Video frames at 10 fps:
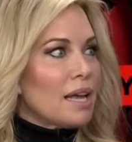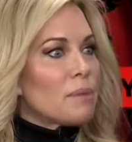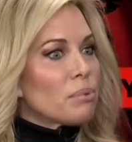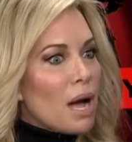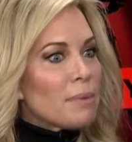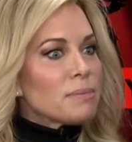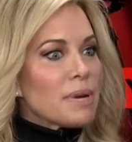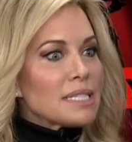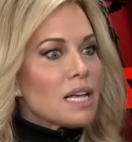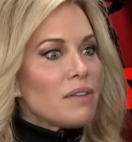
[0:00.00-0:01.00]
And I promised
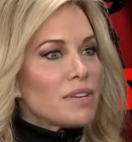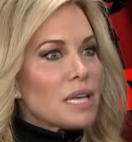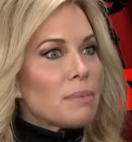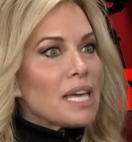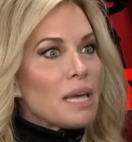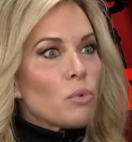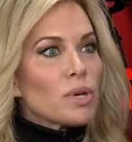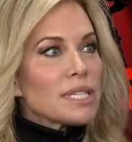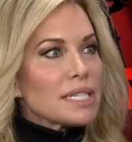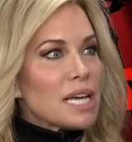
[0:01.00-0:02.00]
myself as I became
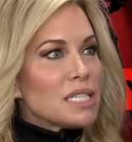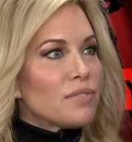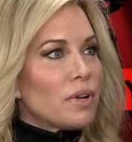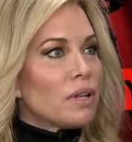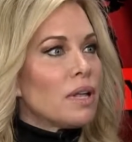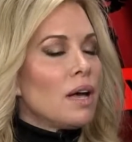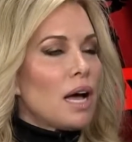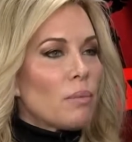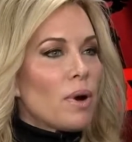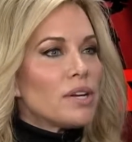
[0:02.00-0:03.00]
more successful,
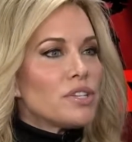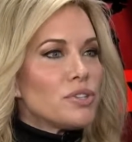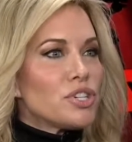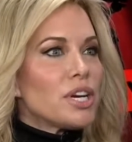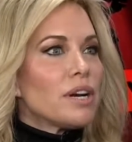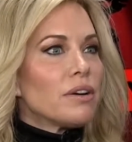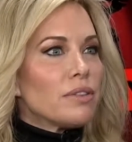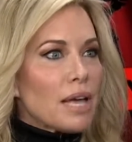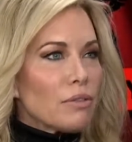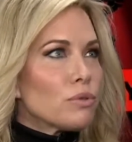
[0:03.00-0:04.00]
I wanted to share
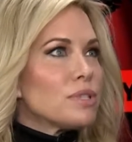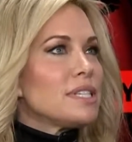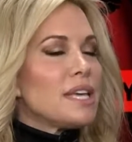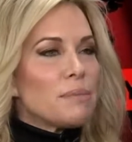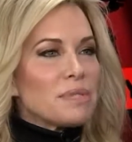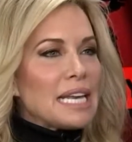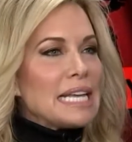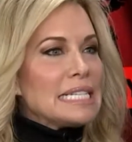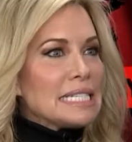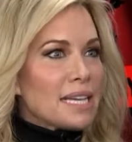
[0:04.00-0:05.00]
those tips, that
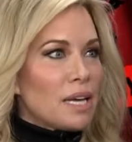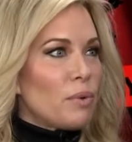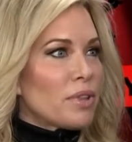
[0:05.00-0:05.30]
insight